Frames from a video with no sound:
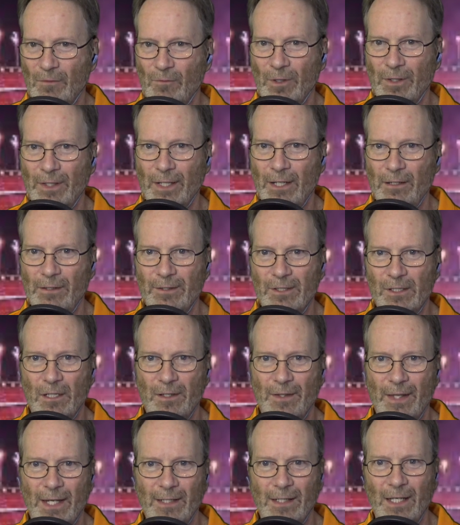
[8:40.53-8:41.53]
were there and
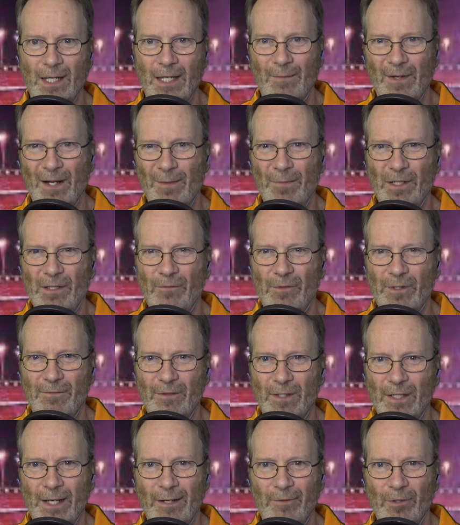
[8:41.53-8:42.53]
saw that game, and I believe we
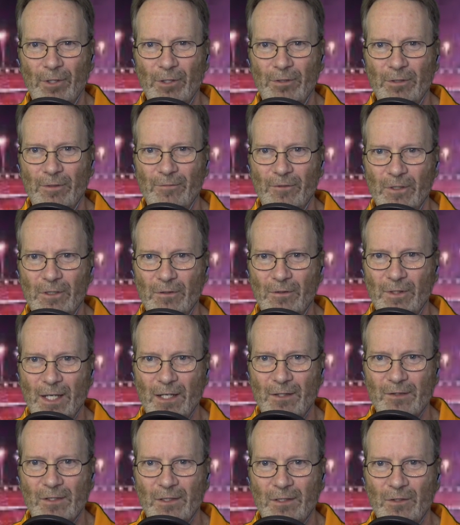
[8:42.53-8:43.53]
even got a recruit for
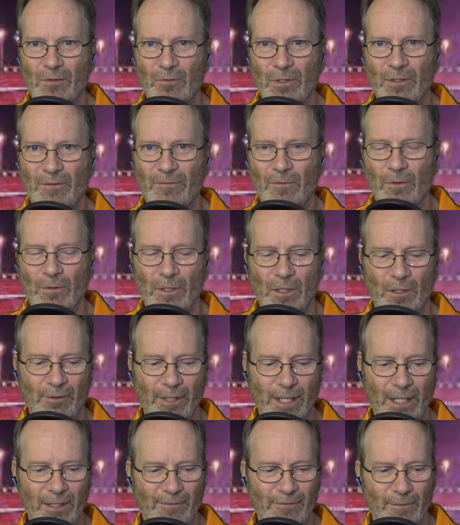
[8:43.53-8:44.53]
2024
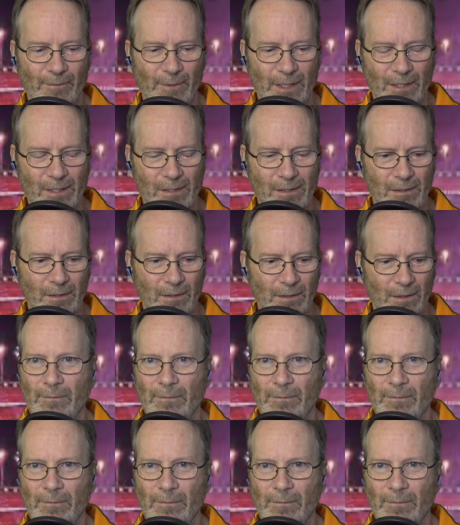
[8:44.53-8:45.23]
already from this.